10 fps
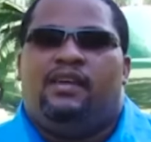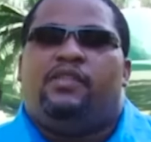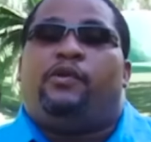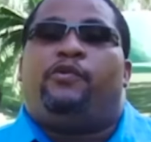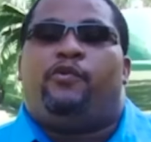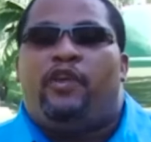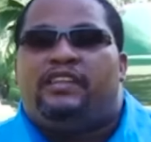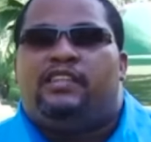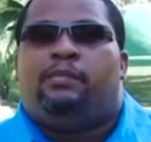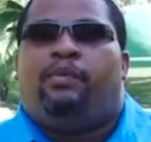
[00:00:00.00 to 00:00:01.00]
the
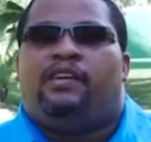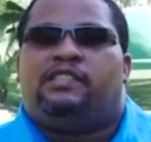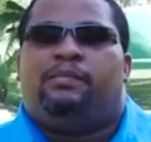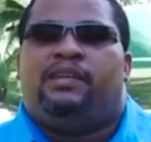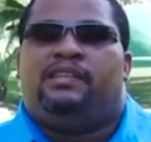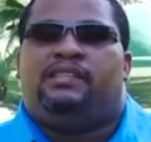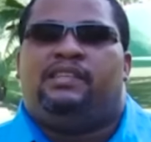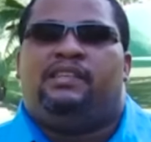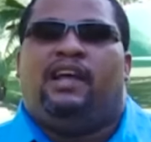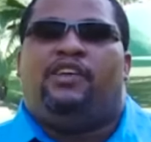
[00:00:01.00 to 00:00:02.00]
greater the
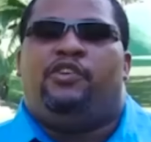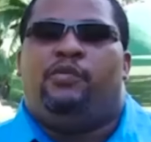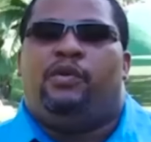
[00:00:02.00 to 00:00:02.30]
possibility that you